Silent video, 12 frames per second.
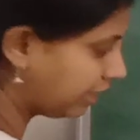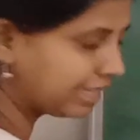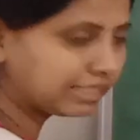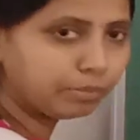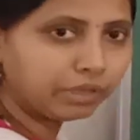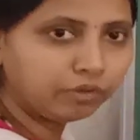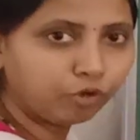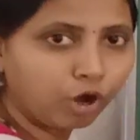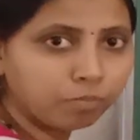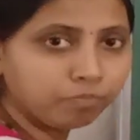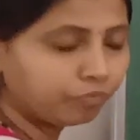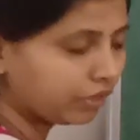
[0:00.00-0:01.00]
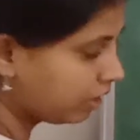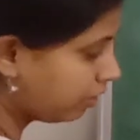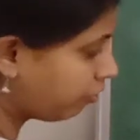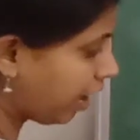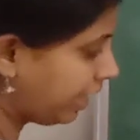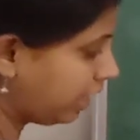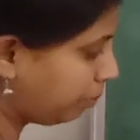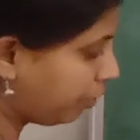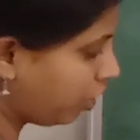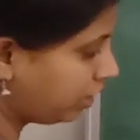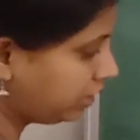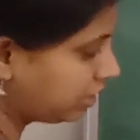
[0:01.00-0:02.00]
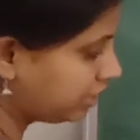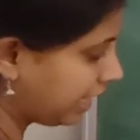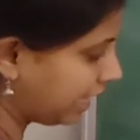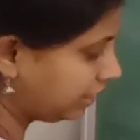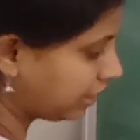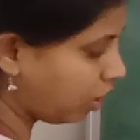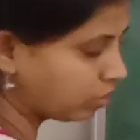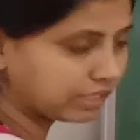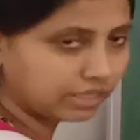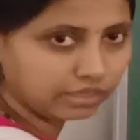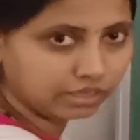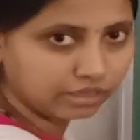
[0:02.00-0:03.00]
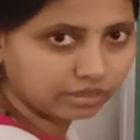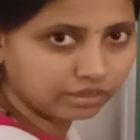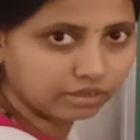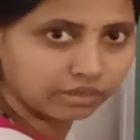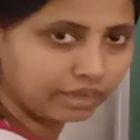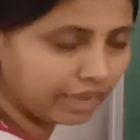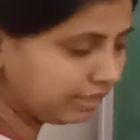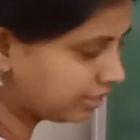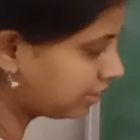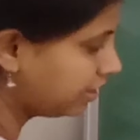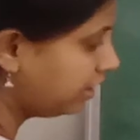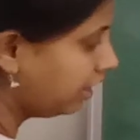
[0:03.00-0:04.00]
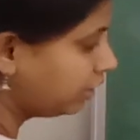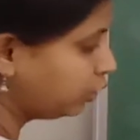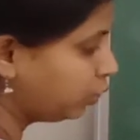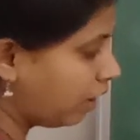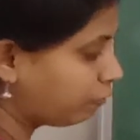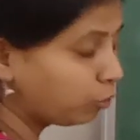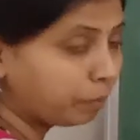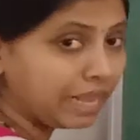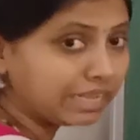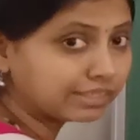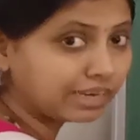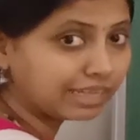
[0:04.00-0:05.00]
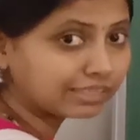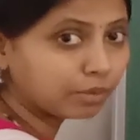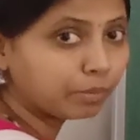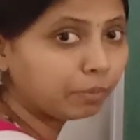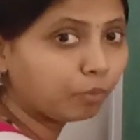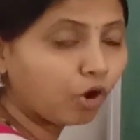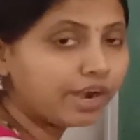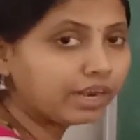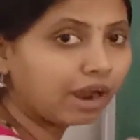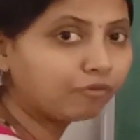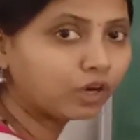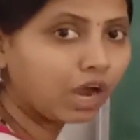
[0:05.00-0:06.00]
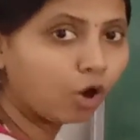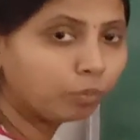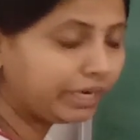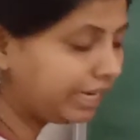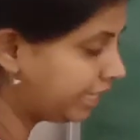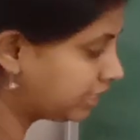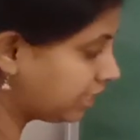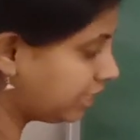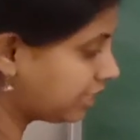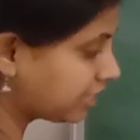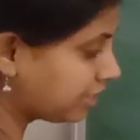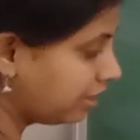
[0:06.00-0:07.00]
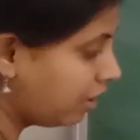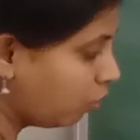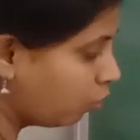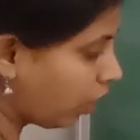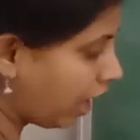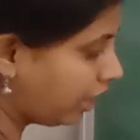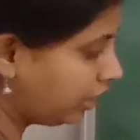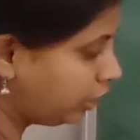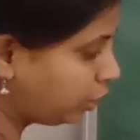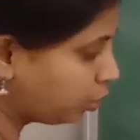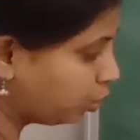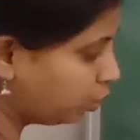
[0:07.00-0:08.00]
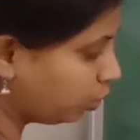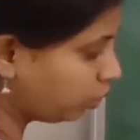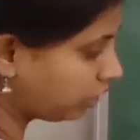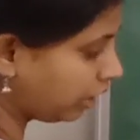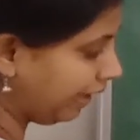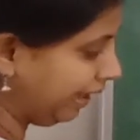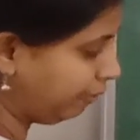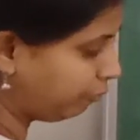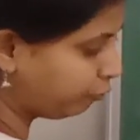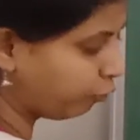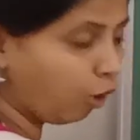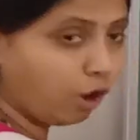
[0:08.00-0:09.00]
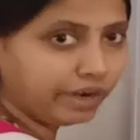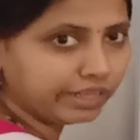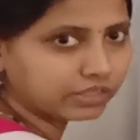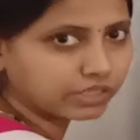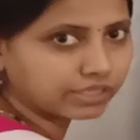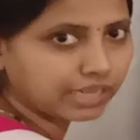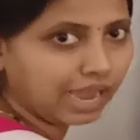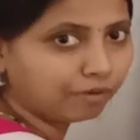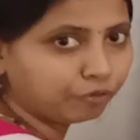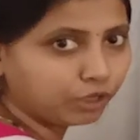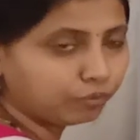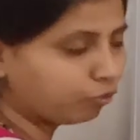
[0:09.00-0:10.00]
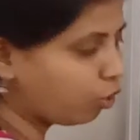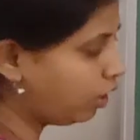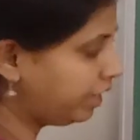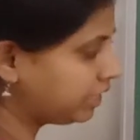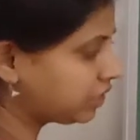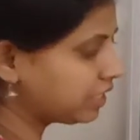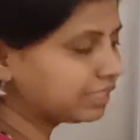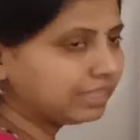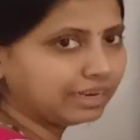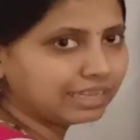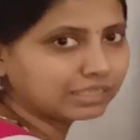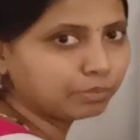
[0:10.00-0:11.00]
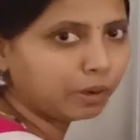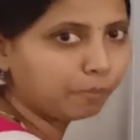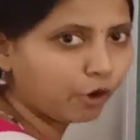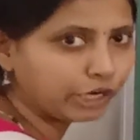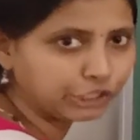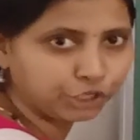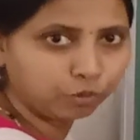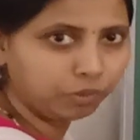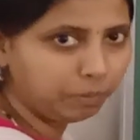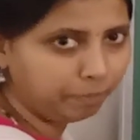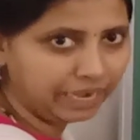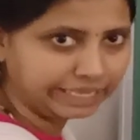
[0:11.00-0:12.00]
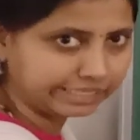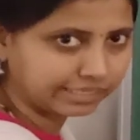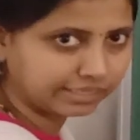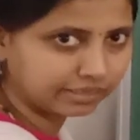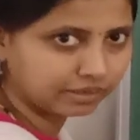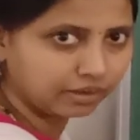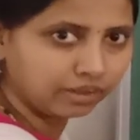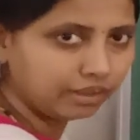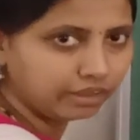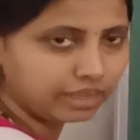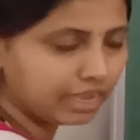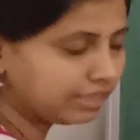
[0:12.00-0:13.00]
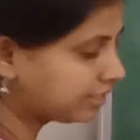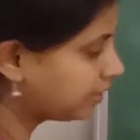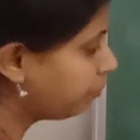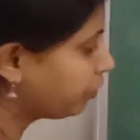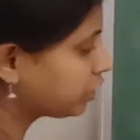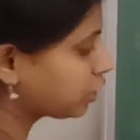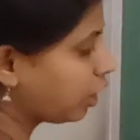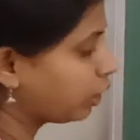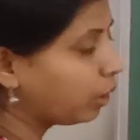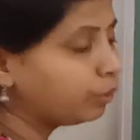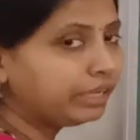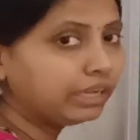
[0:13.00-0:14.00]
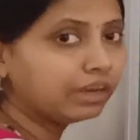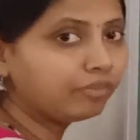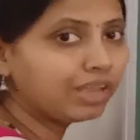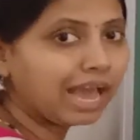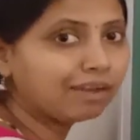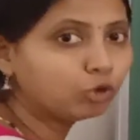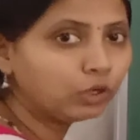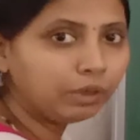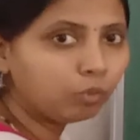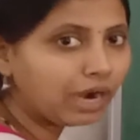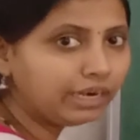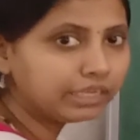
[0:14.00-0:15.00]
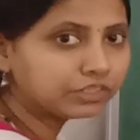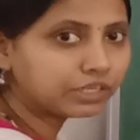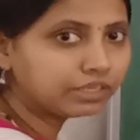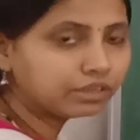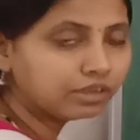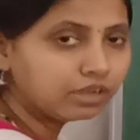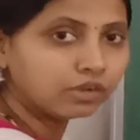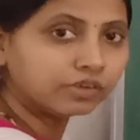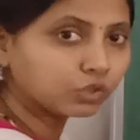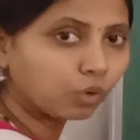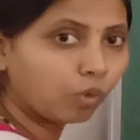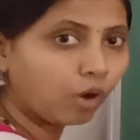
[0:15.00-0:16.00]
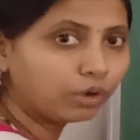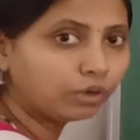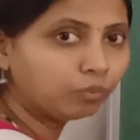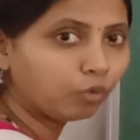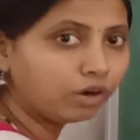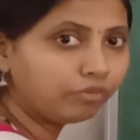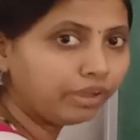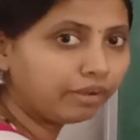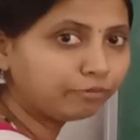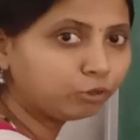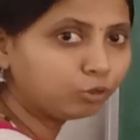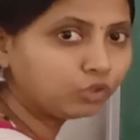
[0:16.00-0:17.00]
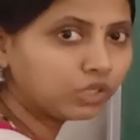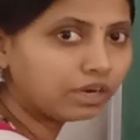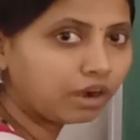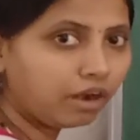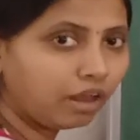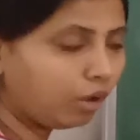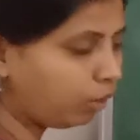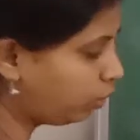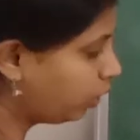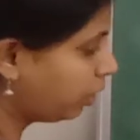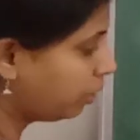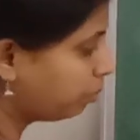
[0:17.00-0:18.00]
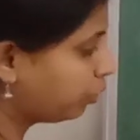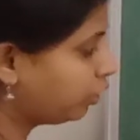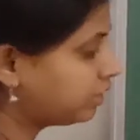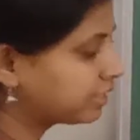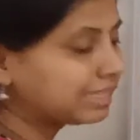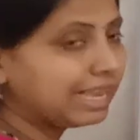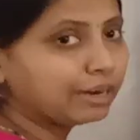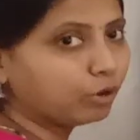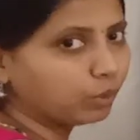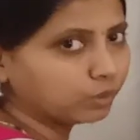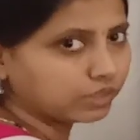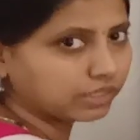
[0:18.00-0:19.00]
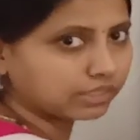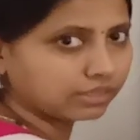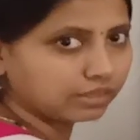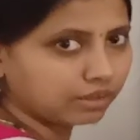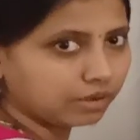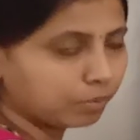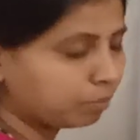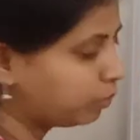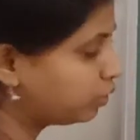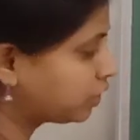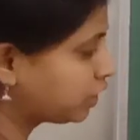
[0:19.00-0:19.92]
decimal form. 5 upon 10,000. Yes. You have to place the decimal point after how many digits? 1, 2, 3, 4 digits. After 4 digits the decimal point should be placed. Yes. So now here we have only 1 digit. So what we have to do children now? Put zeros. Put